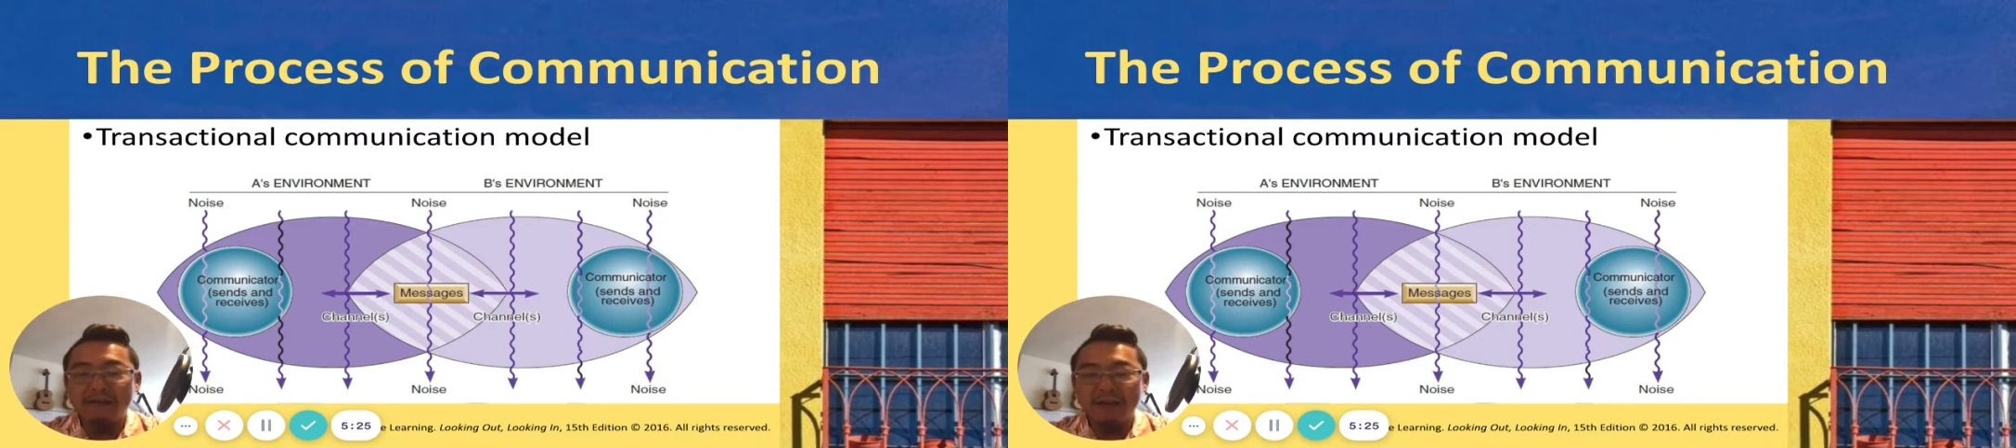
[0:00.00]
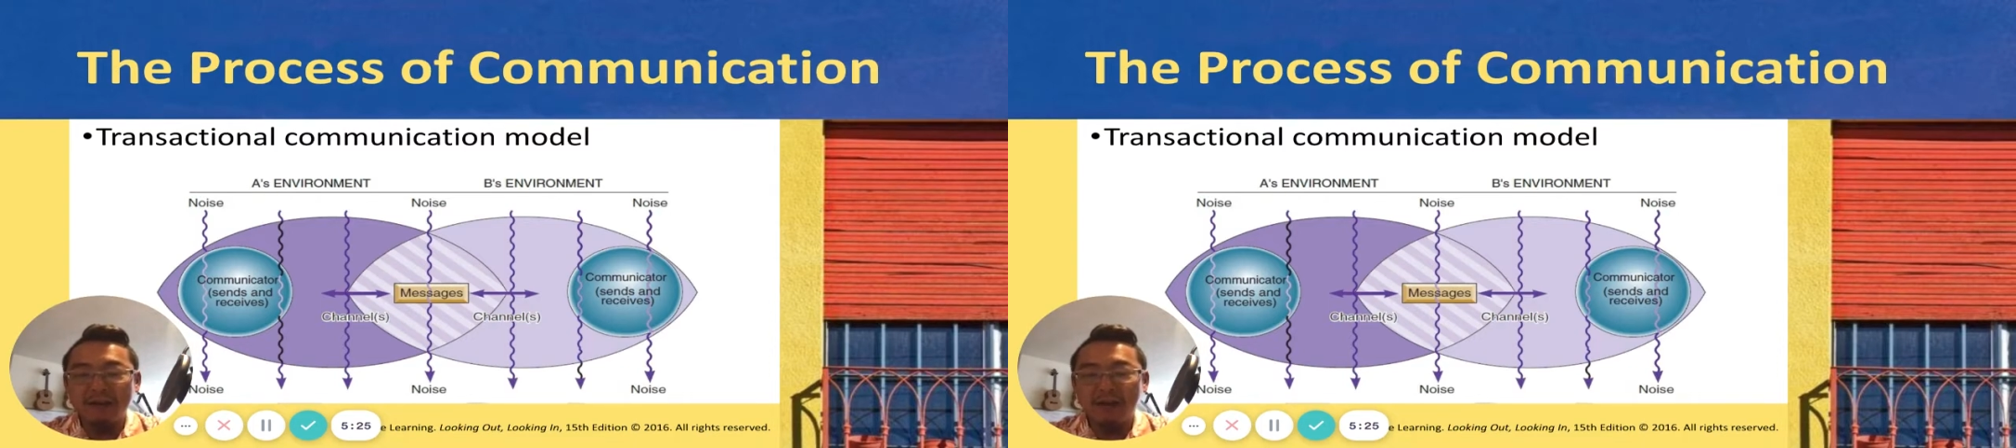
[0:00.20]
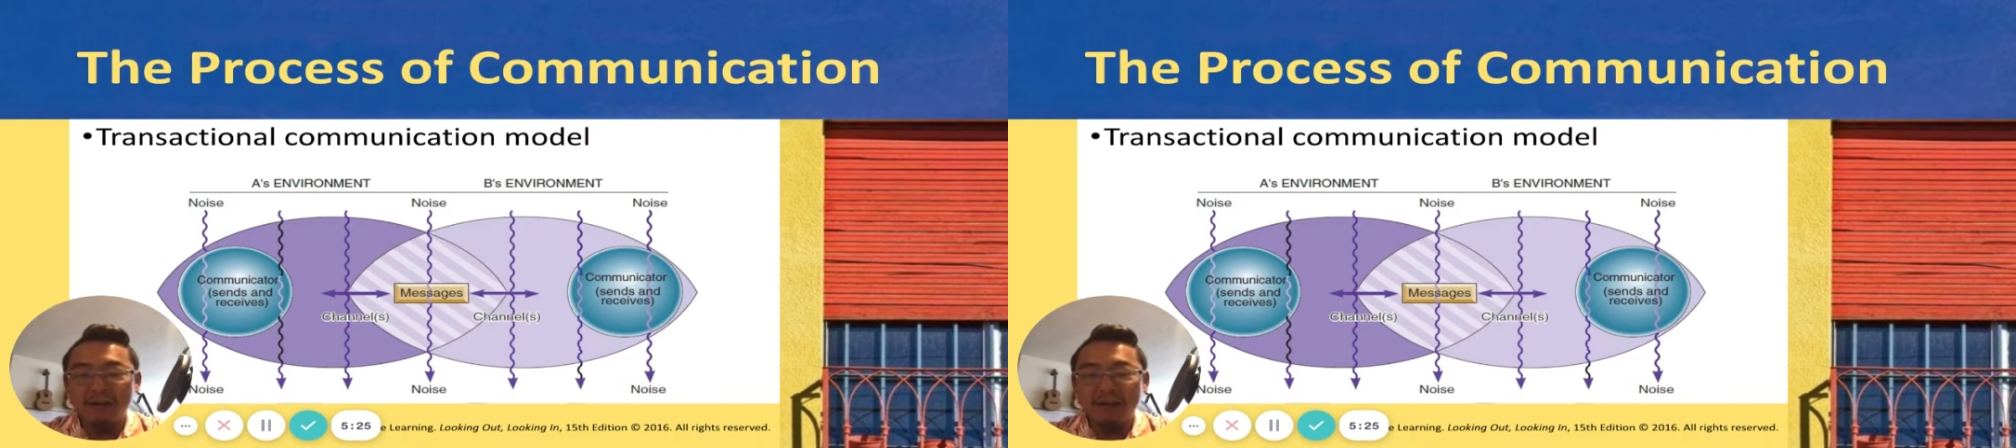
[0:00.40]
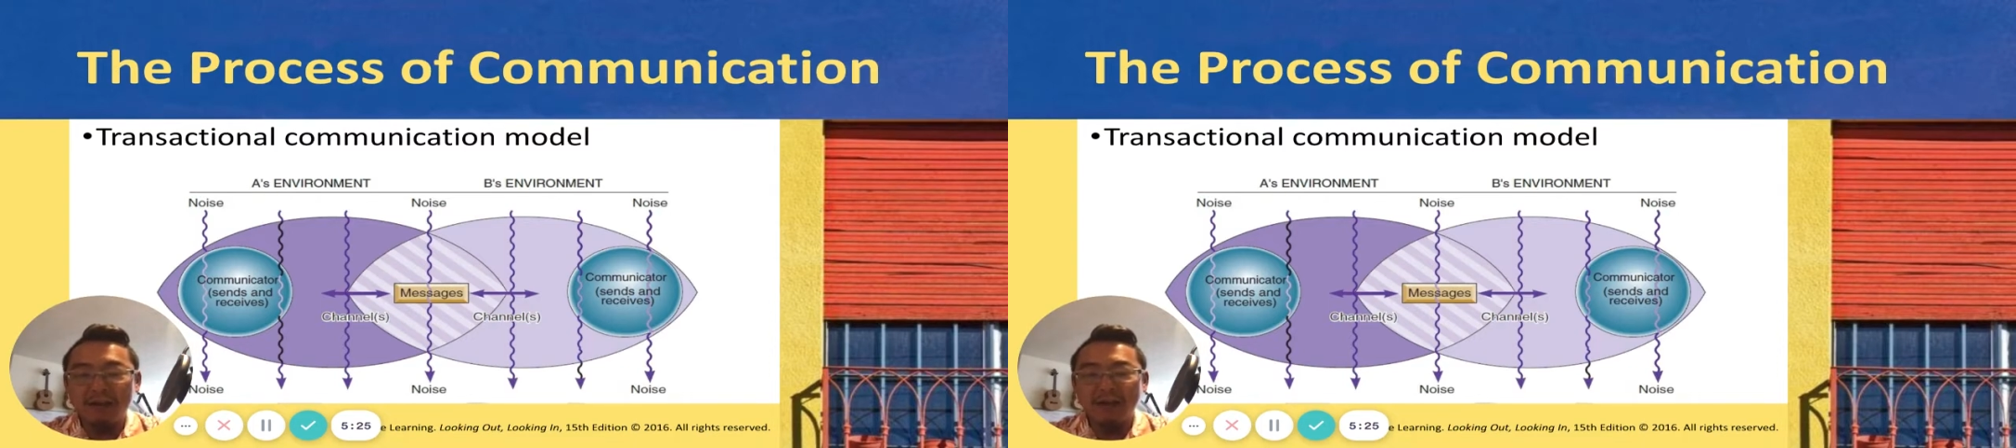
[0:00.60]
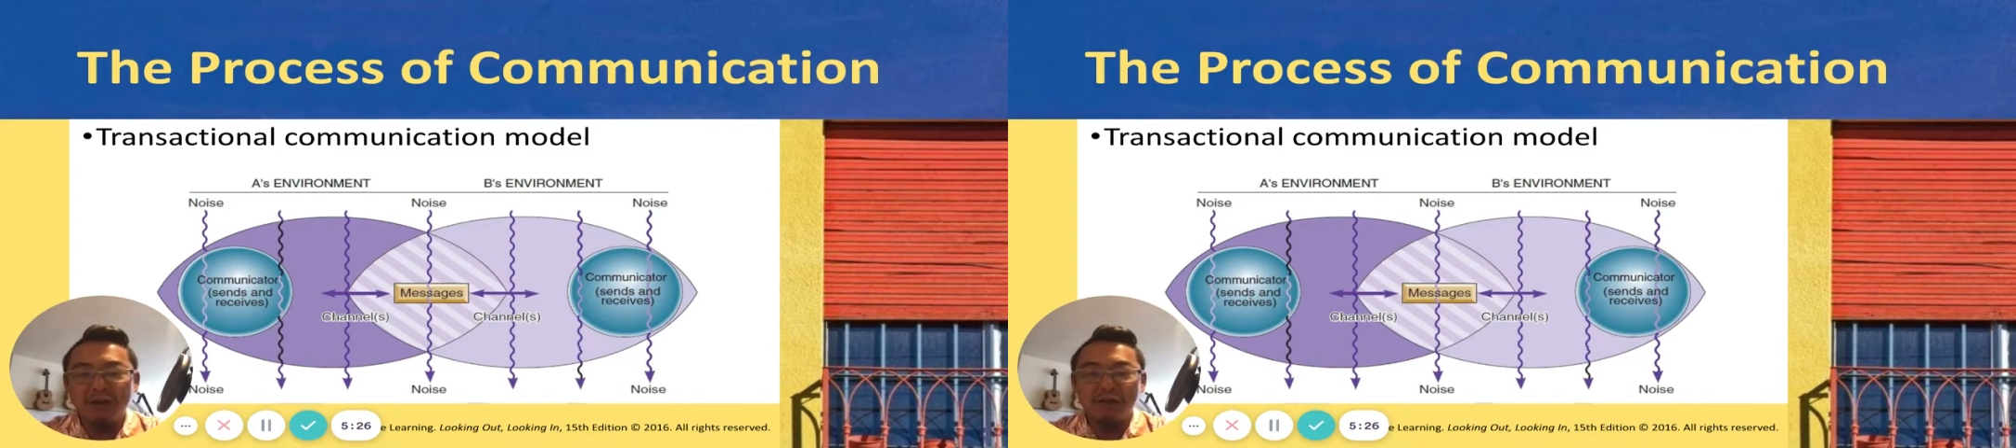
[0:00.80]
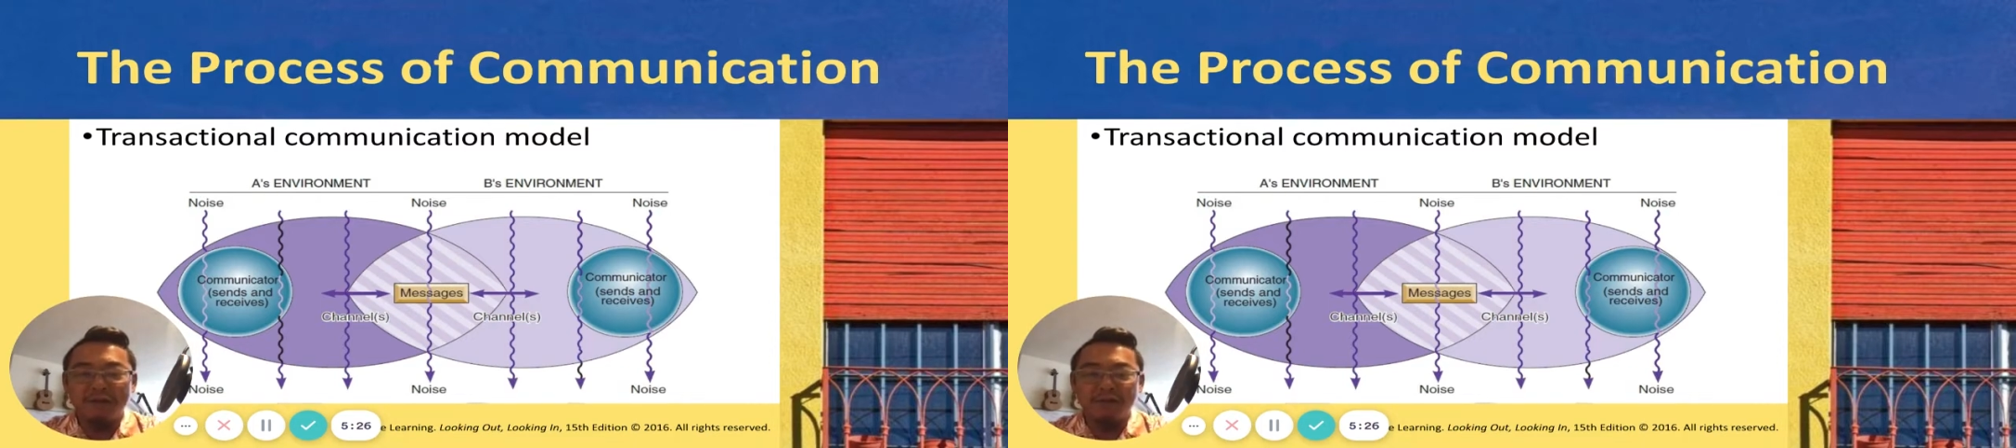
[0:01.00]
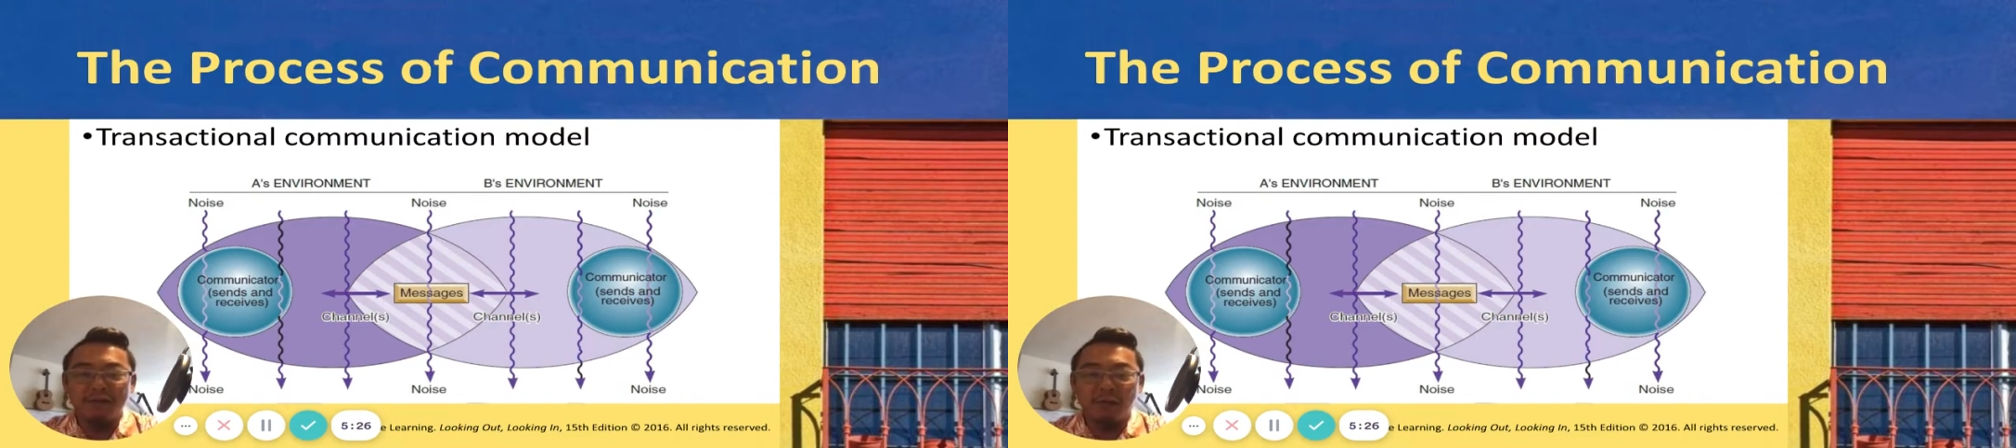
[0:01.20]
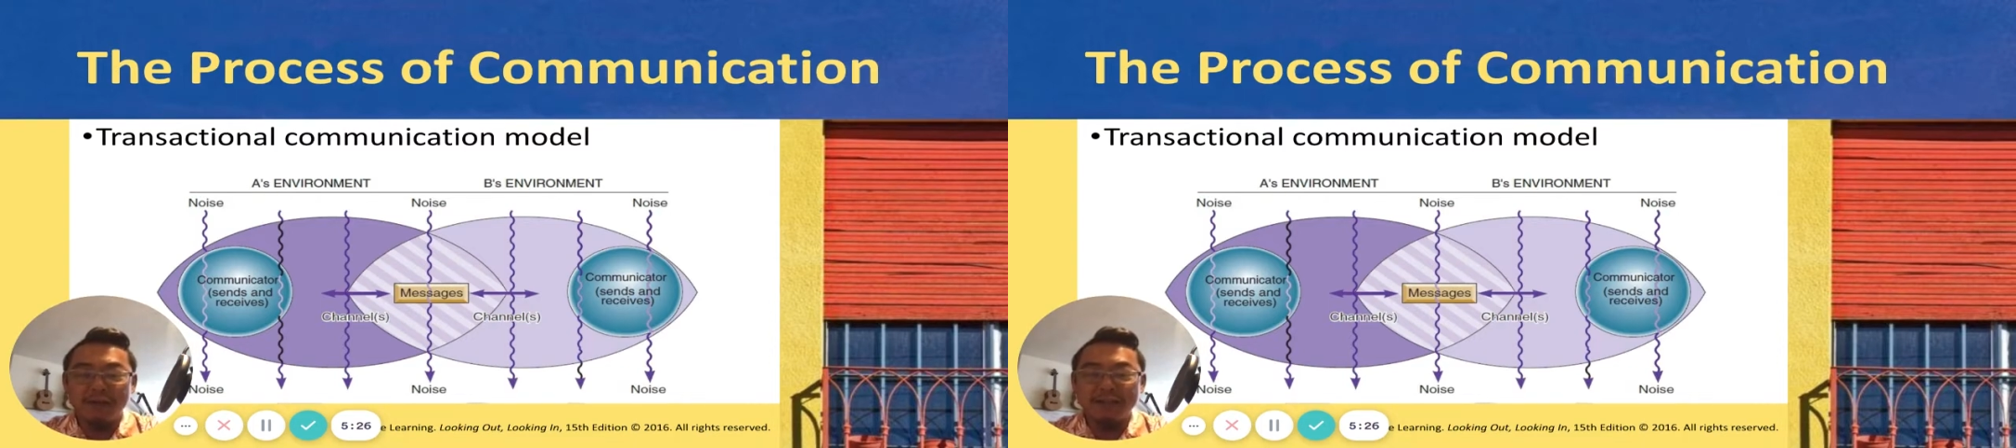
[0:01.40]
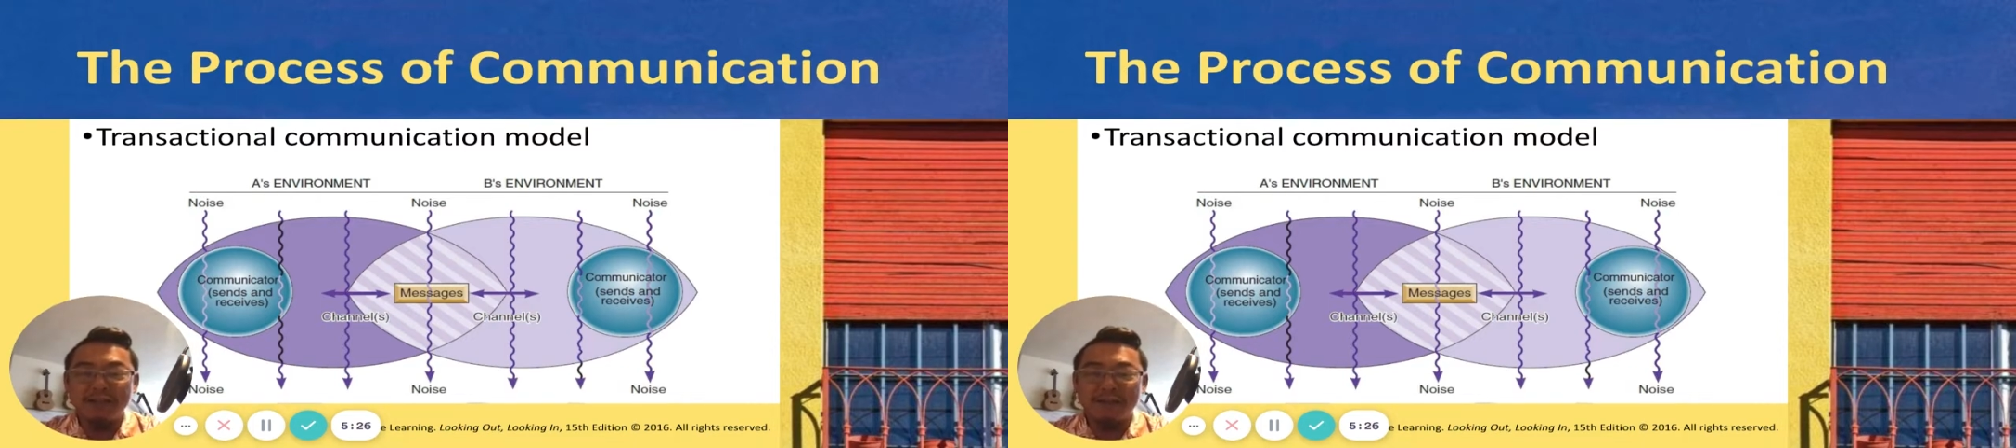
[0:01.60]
decoding, you have noise here.